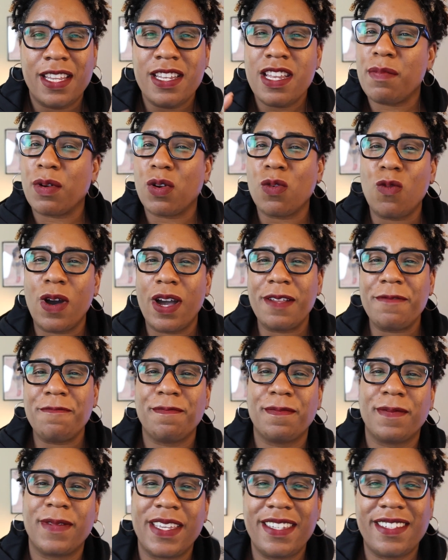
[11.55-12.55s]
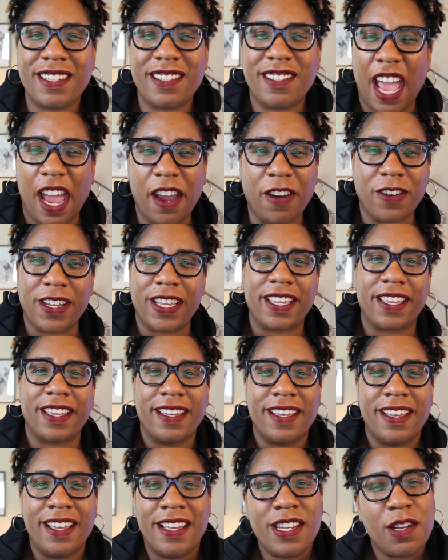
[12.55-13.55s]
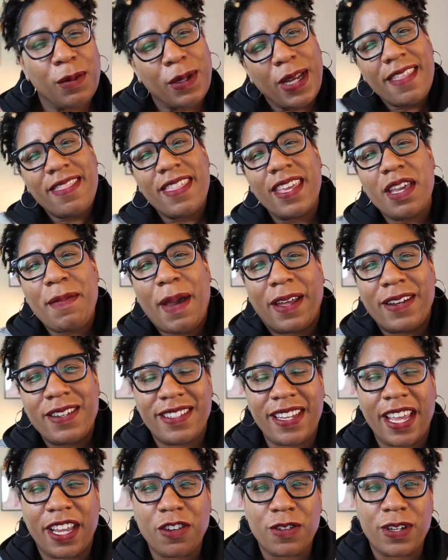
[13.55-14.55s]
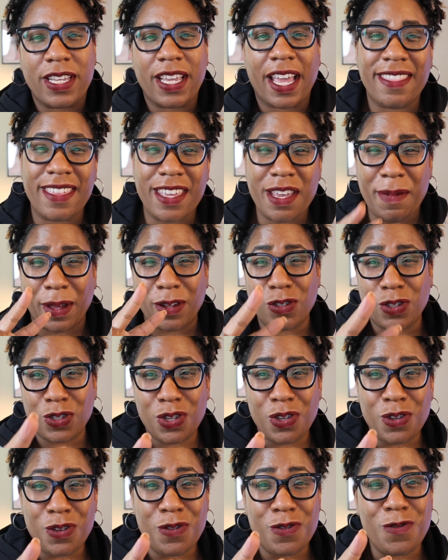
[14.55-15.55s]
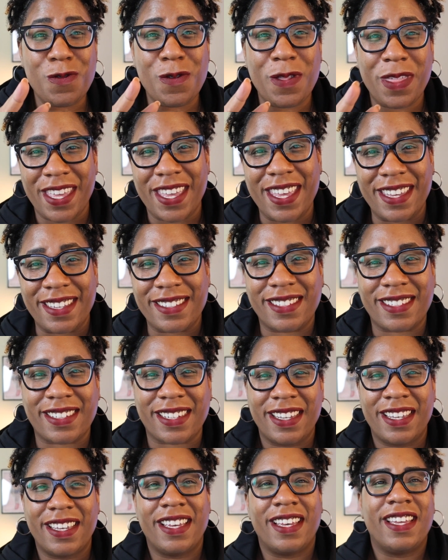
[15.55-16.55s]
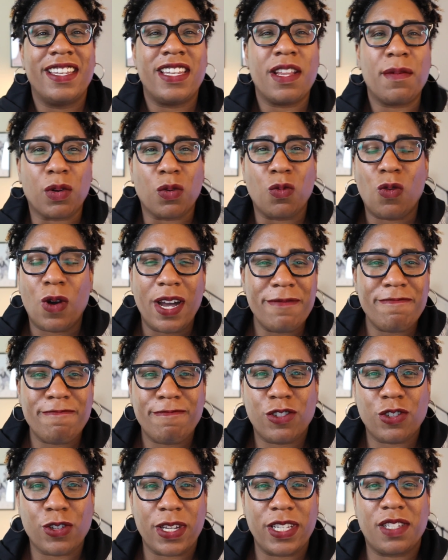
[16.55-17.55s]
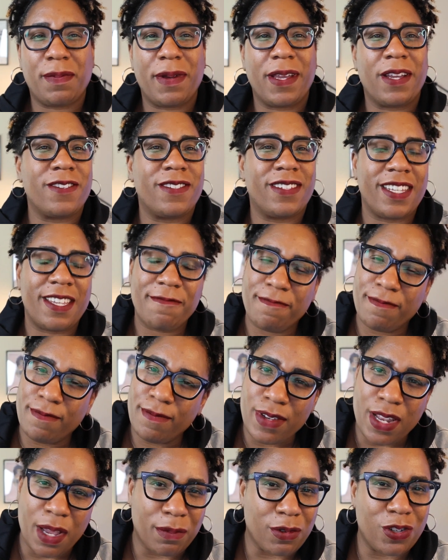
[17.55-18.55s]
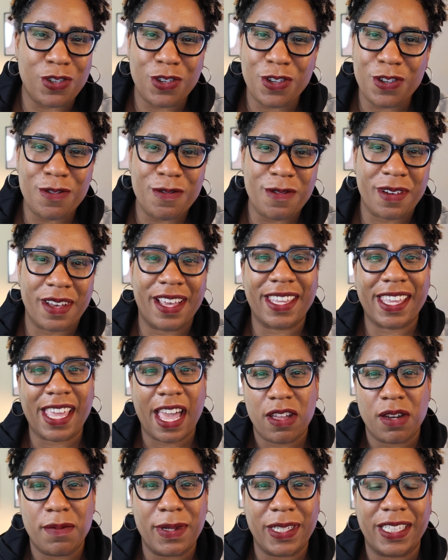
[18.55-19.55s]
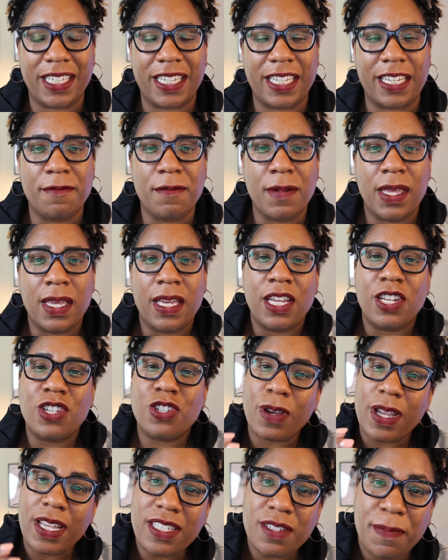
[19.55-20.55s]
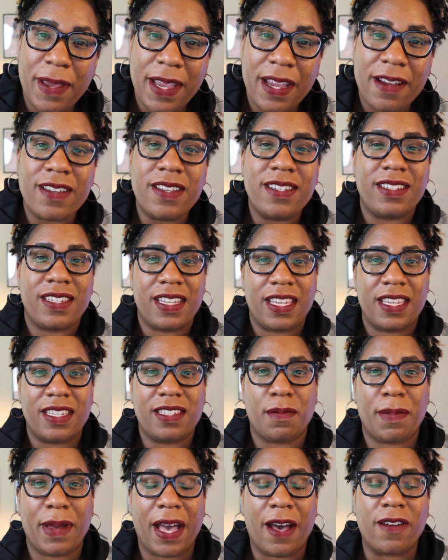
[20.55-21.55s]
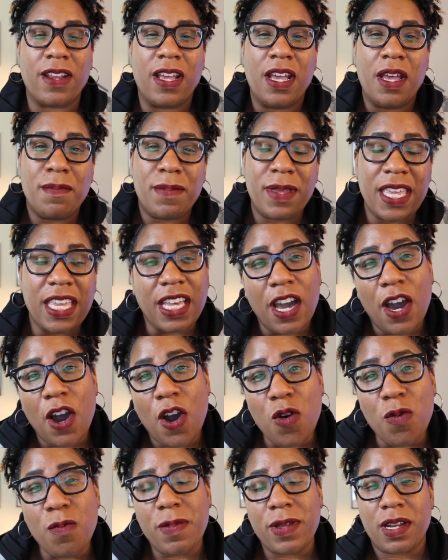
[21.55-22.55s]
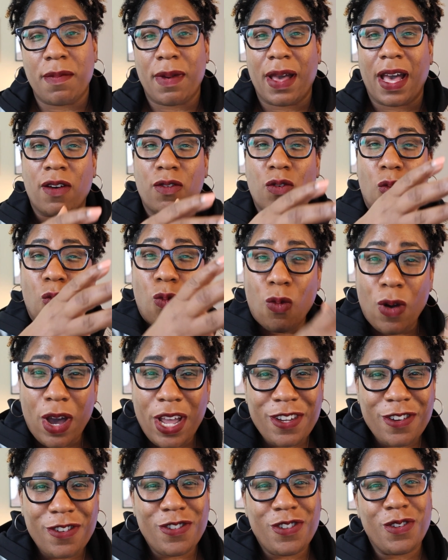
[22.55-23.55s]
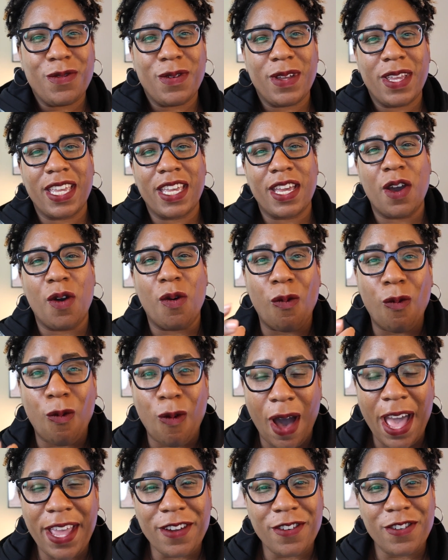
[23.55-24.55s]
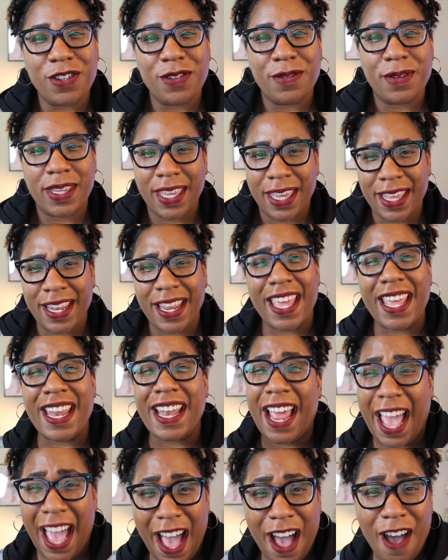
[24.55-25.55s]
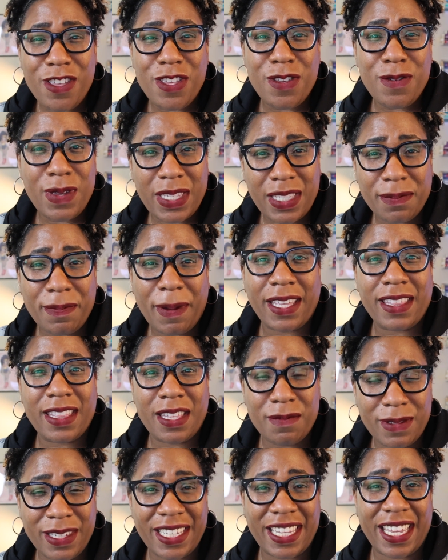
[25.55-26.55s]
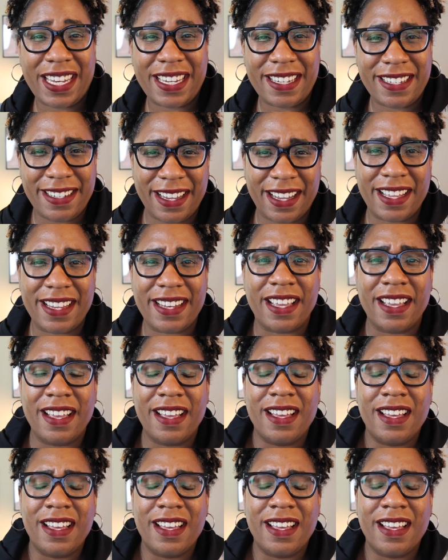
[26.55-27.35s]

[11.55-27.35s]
Number one is integrity. Now, when I think about integrity, I think about two things. Number one, transparency. Number two, accountability. Transparency is about being open about what you're doing, why you're doing it, and how you expect them to get it done.